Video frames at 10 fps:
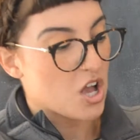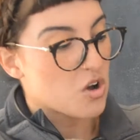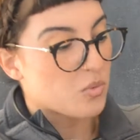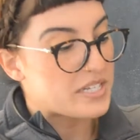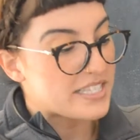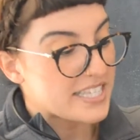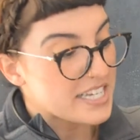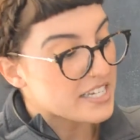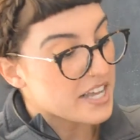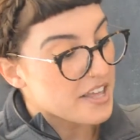We
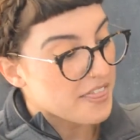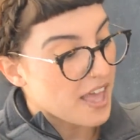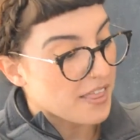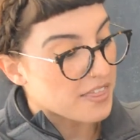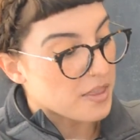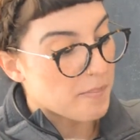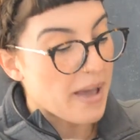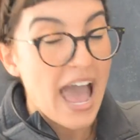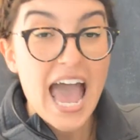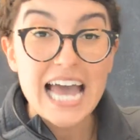see that the
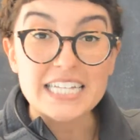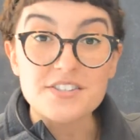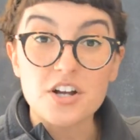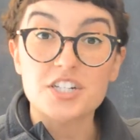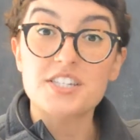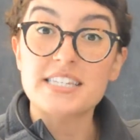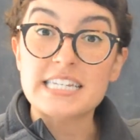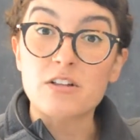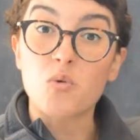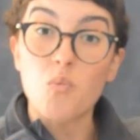pads are
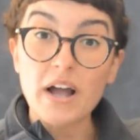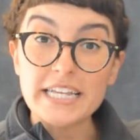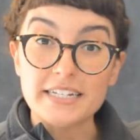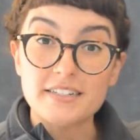still white,